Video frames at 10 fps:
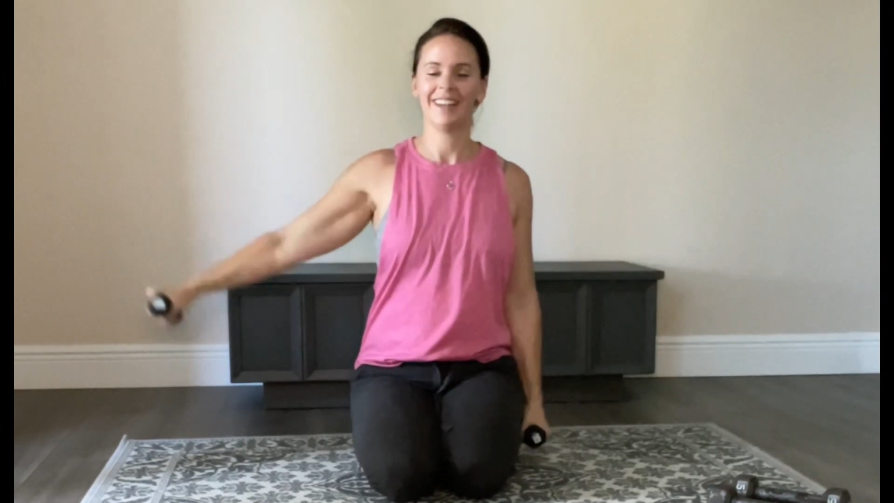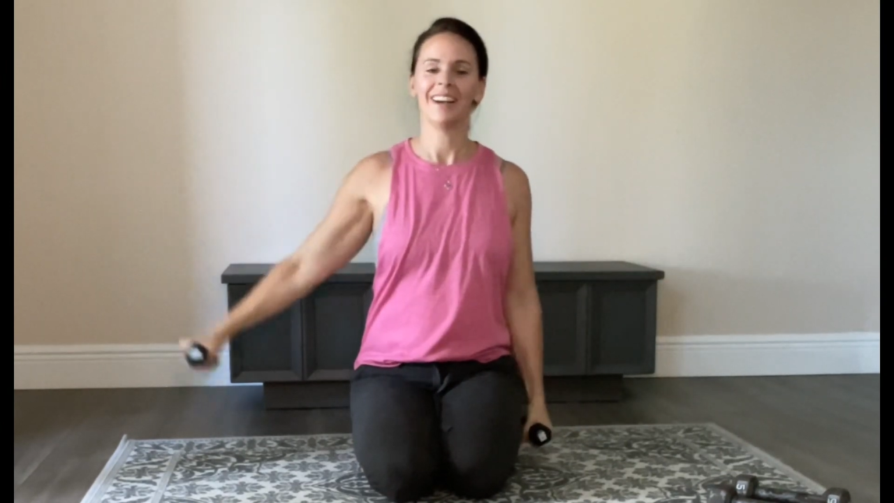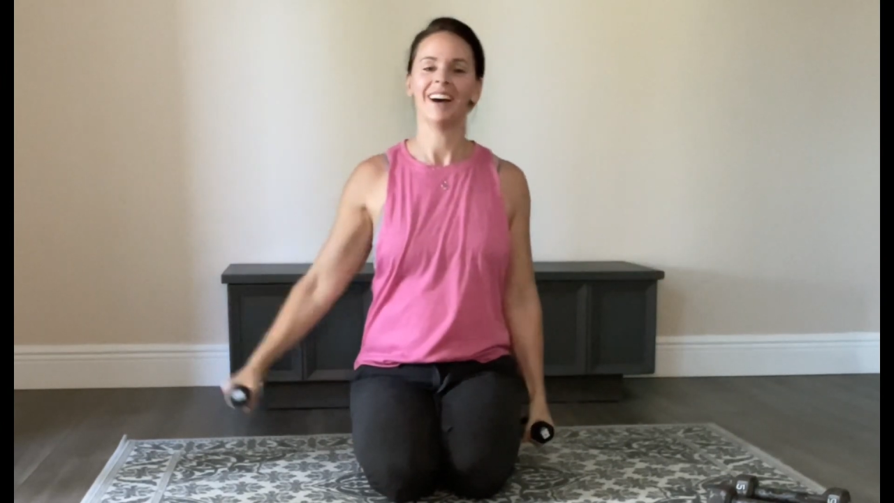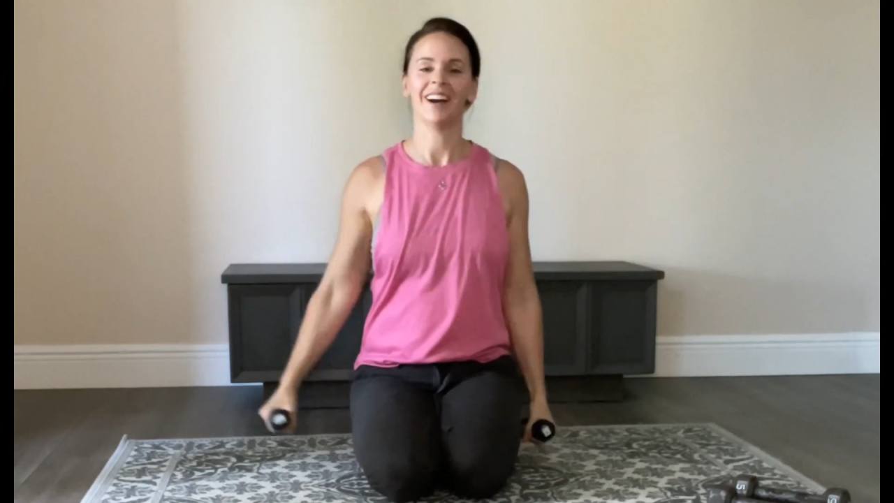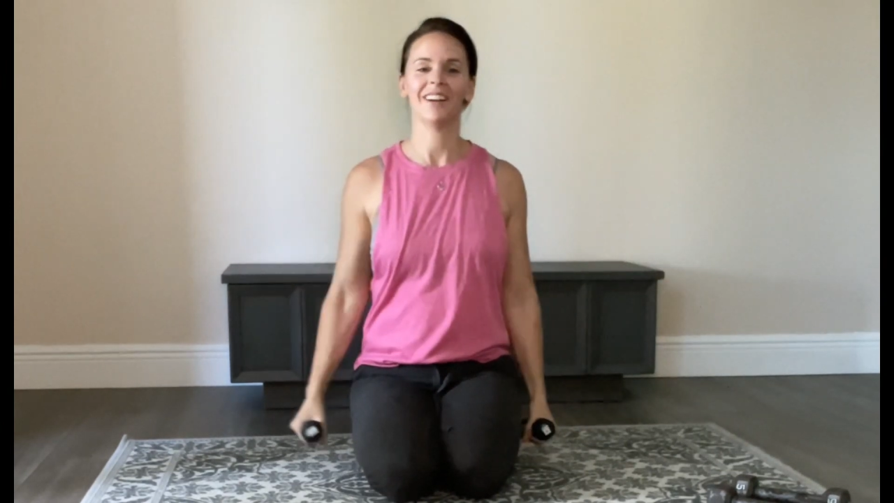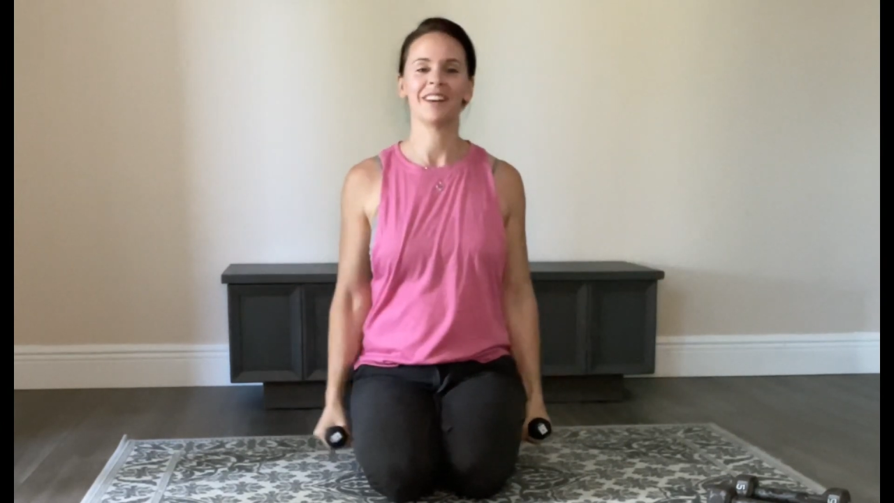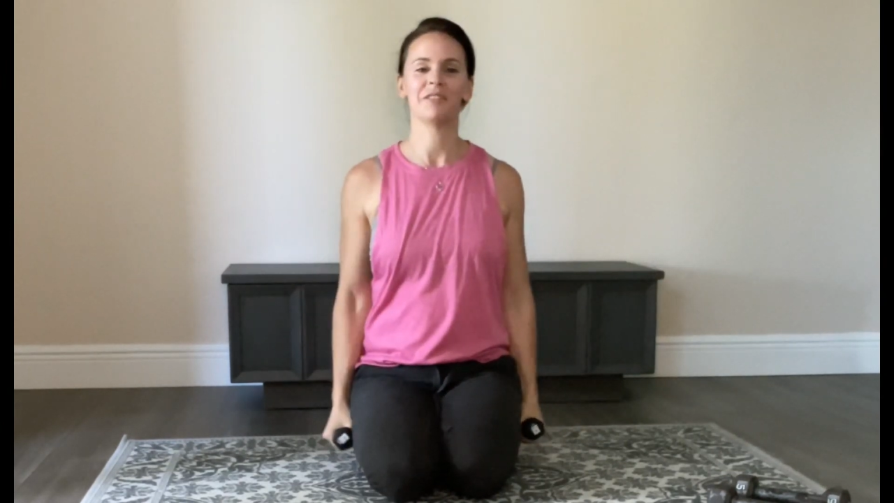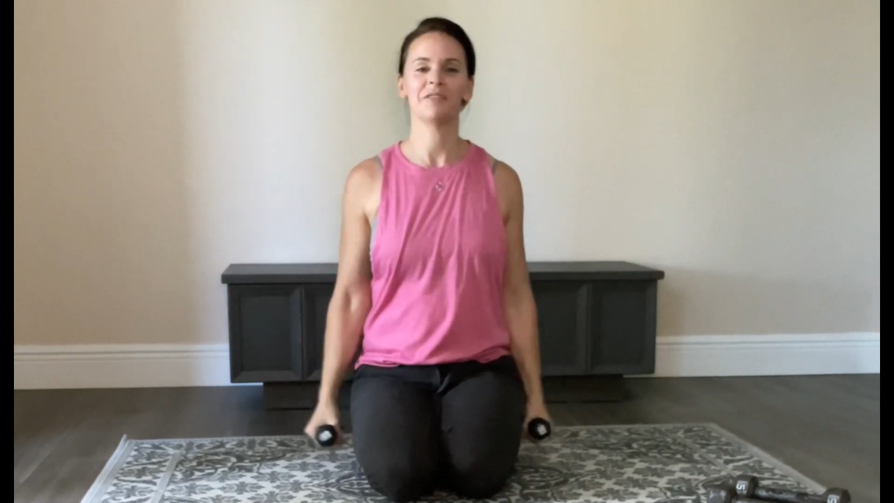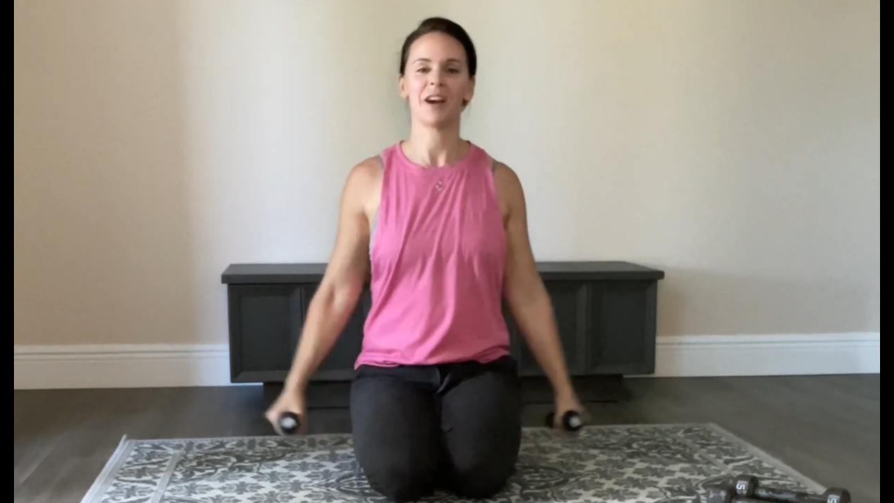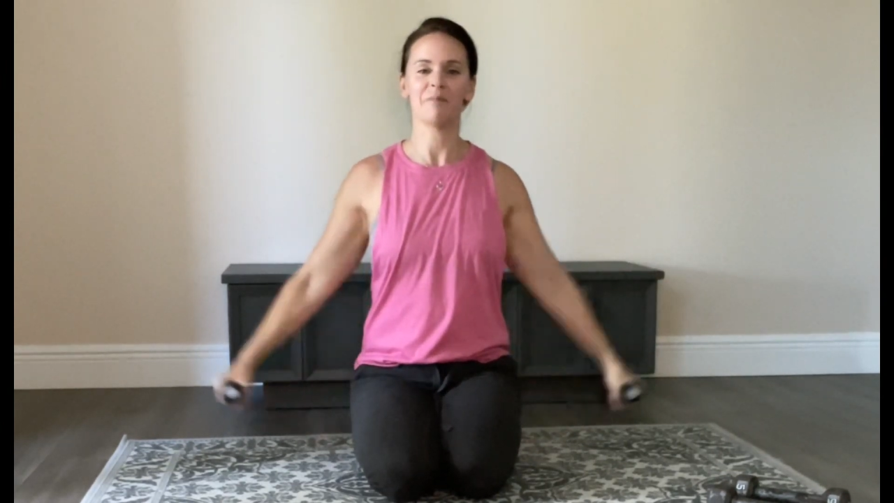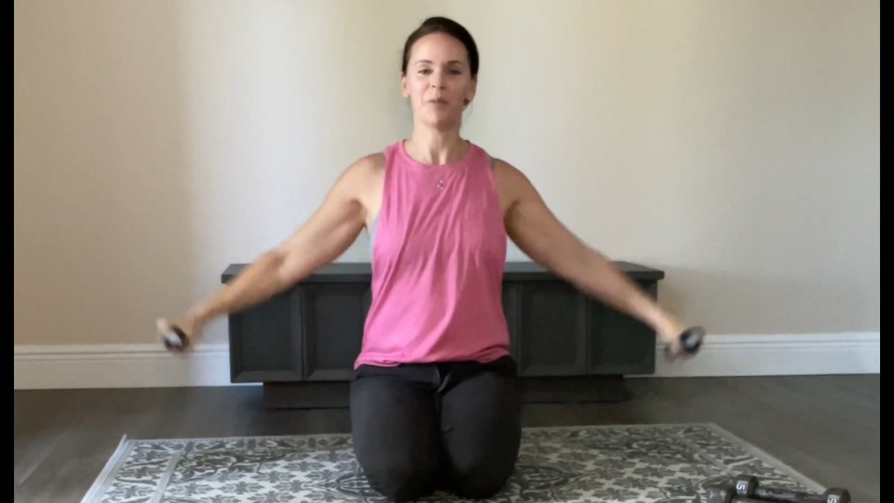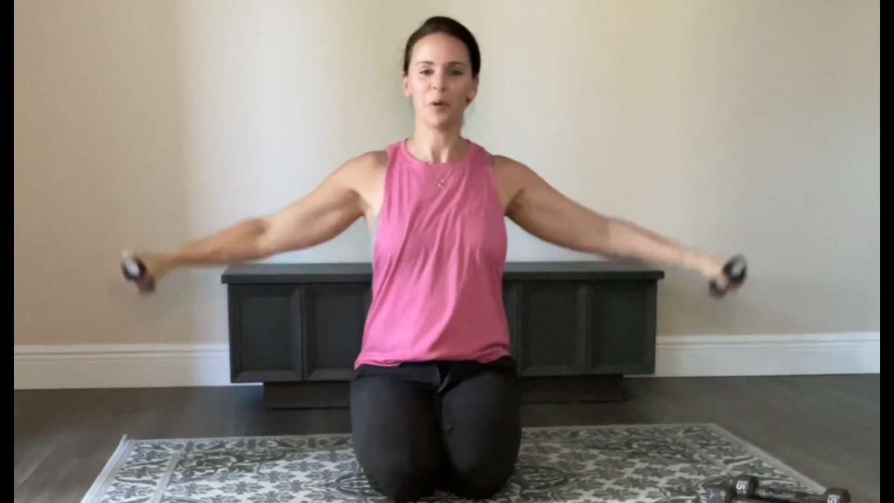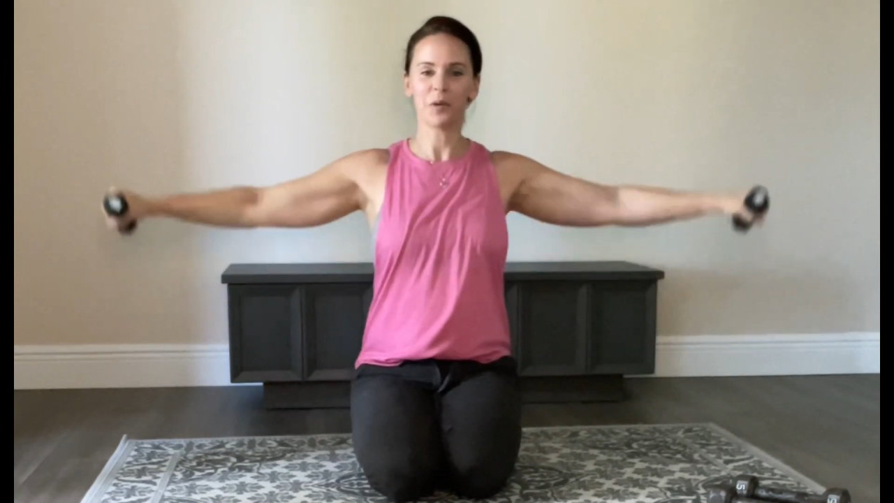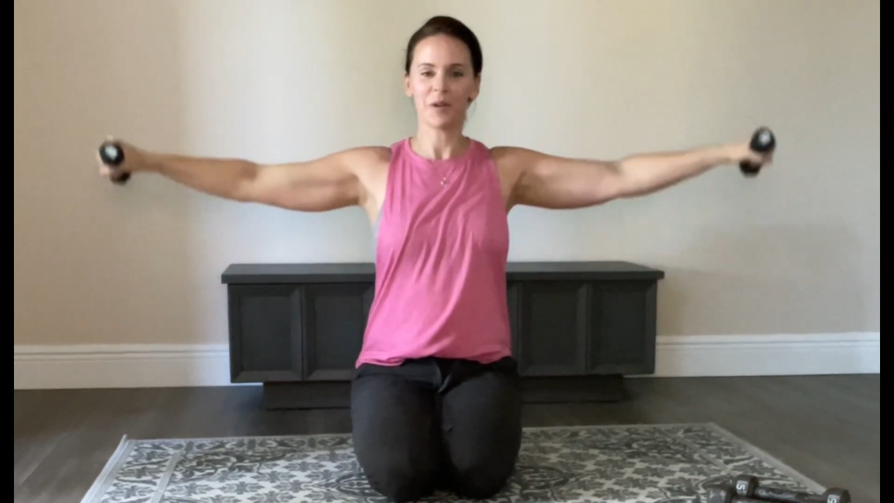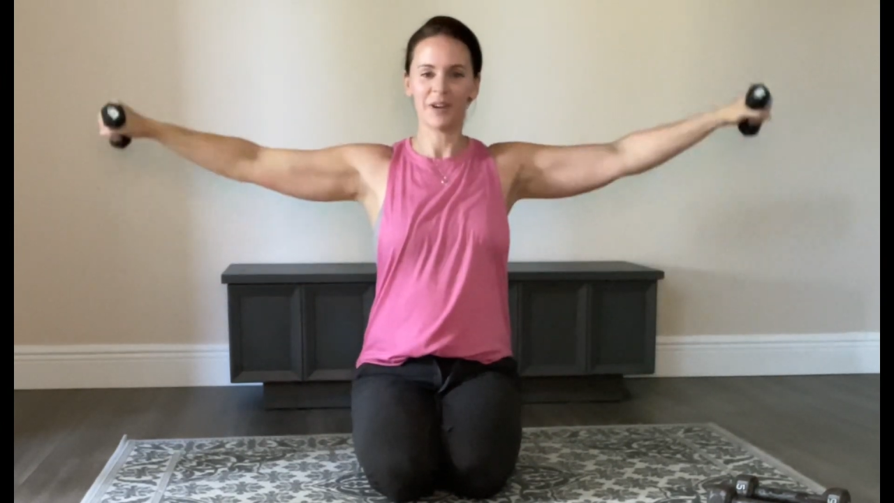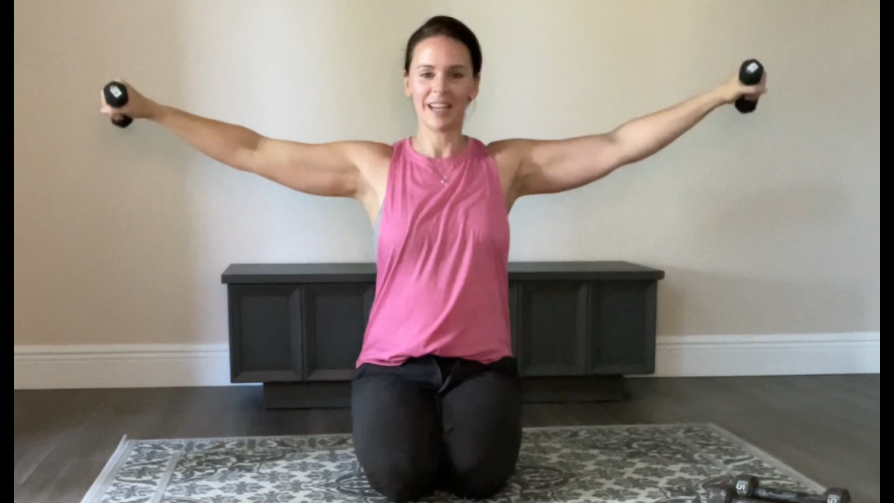All right, we've got both going